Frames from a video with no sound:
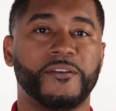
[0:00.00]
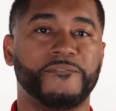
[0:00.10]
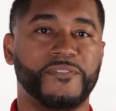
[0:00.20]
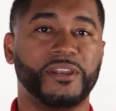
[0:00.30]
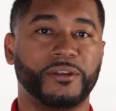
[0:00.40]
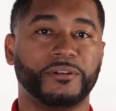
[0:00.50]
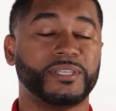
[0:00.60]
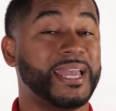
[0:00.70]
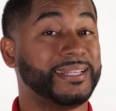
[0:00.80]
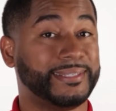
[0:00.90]
vendors,
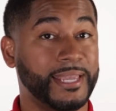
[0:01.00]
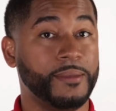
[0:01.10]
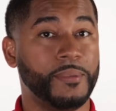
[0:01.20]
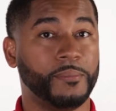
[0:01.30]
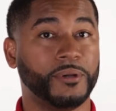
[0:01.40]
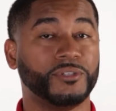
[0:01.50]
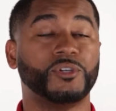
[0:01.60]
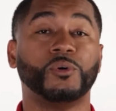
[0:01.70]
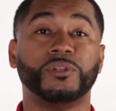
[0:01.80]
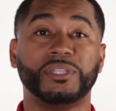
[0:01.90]
and team members
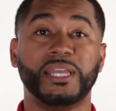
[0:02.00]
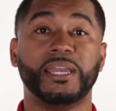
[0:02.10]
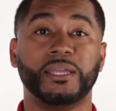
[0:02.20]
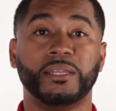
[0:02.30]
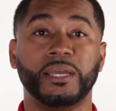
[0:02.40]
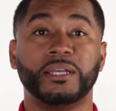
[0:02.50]
you will need